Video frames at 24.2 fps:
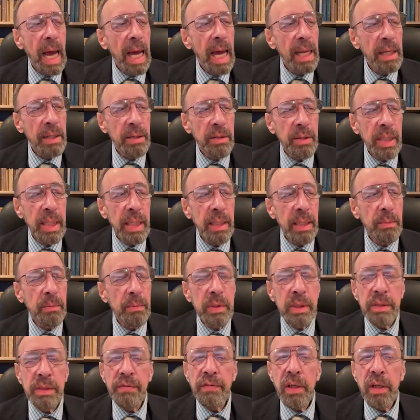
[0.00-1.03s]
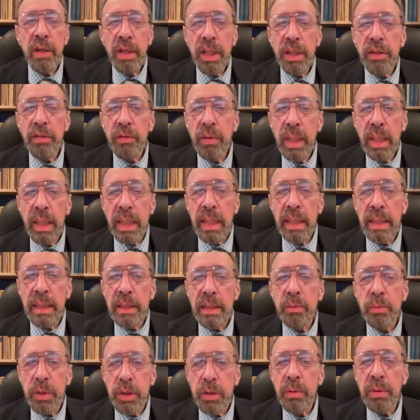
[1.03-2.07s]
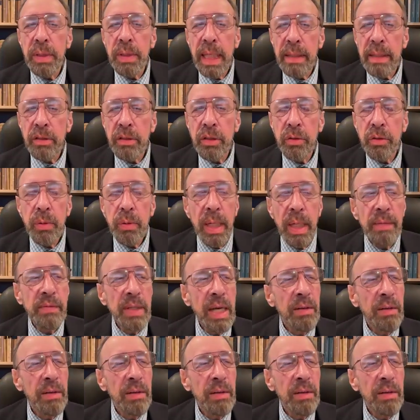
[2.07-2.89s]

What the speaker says: And it was very thrilling. This was 2012.